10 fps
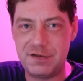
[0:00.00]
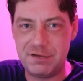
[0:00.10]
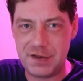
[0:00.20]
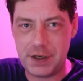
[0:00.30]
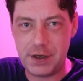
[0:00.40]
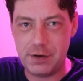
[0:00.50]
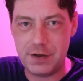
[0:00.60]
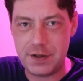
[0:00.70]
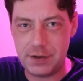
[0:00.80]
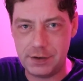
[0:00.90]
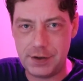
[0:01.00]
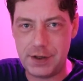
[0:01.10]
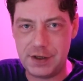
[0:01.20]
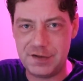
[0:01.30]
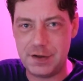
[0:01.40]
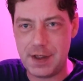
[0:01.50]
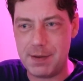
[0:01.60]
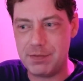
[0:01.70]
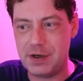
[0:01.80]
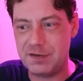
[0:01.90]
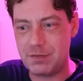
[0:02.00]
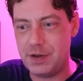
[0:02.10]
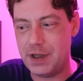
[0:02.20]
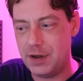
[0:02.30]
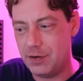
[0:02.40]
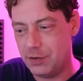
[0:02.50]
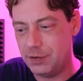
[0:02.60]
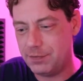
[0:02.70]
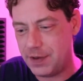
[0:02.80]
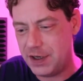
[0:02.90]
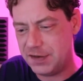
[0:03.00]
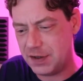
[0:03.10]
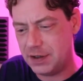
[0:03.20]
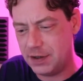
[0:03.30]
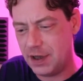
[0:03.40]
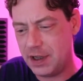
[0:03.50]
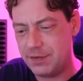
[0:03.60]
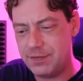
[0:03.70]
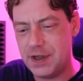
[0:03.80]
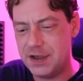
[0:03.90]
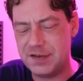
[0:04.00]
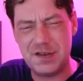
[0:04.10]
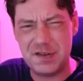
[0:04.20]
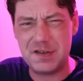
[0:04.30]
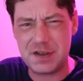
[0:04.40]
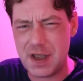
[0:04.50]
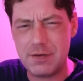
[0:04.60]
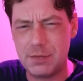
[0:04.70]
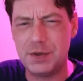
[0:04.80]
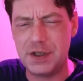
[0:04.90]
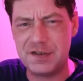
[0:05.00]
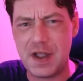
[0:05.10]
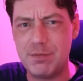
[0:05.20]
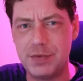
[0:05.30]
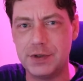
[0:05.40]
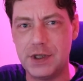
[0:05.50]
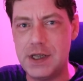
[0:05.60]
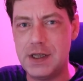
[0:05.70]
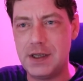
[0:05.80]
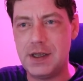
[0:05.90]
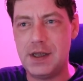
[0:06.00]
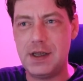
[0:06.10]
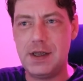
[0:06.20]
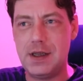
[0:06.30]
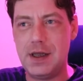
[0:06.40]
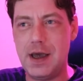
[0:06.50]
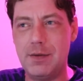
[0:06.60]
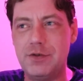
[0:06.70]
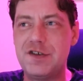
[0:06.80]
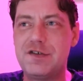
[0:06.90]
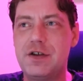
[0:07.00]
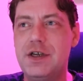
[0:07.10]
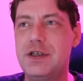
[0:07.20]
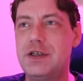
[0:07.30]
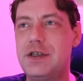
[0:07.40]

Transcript: of security, all the things that that brings with it, all of these underlying fears. This is a terrible example. I'm just trying to